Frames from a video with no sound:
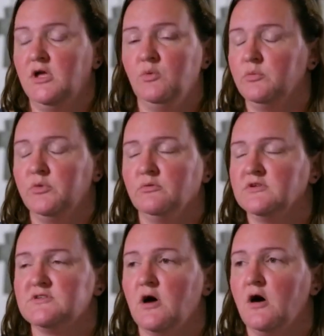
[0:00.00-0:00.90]
He wouldn't be
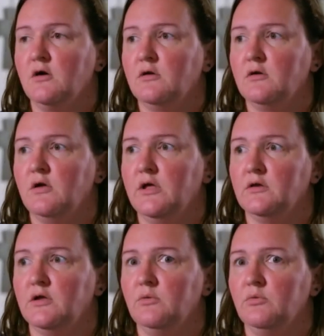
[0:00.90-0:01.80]
able to talk,
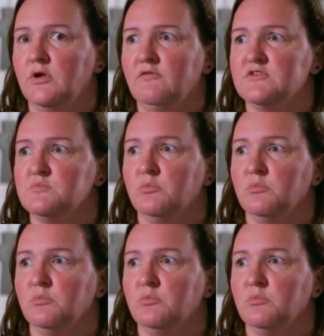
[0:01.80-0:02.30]
and he would have his